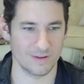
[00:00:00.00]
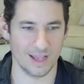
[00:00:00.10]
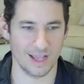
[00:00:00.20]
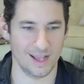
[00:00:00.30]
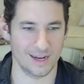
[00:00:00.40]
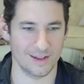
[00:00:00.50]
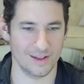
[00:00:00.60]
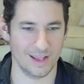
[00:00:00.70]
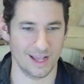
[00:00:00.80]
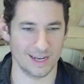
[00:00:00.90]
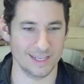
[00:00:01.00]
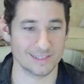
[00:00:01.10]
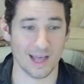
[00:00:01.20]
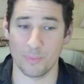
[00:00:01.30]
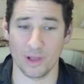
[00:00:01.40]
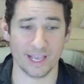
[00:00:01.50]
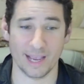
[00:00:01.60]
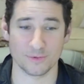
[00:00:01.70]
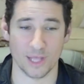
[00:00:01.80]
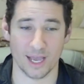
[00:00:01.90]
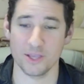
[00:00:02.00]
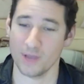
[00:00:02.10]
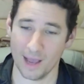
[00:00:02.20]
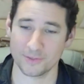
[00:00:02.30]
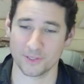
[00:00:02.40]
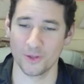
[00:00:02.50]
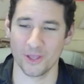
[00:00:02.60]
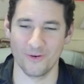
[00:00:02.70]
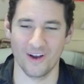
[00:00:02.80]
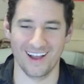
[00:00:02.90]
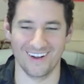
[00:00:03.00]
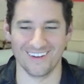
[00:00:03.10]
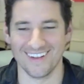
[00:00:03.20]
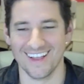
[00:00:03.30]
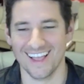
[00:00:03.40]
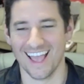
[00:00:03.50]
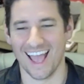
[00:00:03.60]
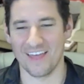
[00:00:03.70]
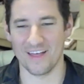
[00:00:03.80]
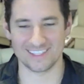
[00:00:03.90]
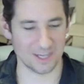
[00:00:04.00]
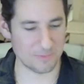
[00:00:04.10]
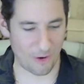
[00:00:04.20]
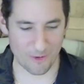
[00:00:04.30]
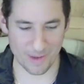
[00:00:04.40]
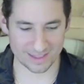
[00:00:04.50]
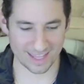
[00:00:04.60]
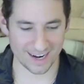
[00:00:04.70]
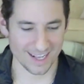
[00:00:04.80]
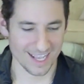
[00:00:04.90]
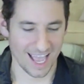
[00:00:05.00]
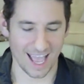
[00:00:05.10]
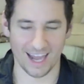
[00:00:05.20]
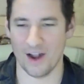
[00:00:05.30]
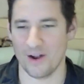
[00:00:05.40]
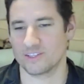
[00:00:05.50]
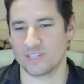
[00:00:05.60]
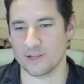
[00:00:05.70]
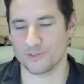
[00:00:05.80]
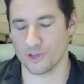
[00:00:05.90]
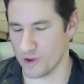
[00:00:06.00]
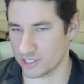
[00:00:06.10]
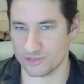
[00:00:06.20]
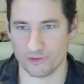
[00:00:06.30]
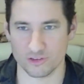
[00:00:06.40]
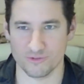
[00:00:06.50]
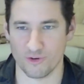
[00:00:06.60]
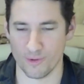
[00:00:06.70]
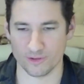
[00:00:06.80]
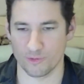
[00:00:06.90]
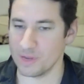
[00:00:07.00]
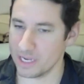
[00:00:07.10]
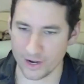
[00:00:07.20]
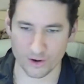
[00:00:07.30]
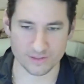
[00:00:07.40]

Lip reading: And he's not playing games with that. He absolutely will. And that's the good part about that. And Eric, thank you so much, first and foremost, for being here.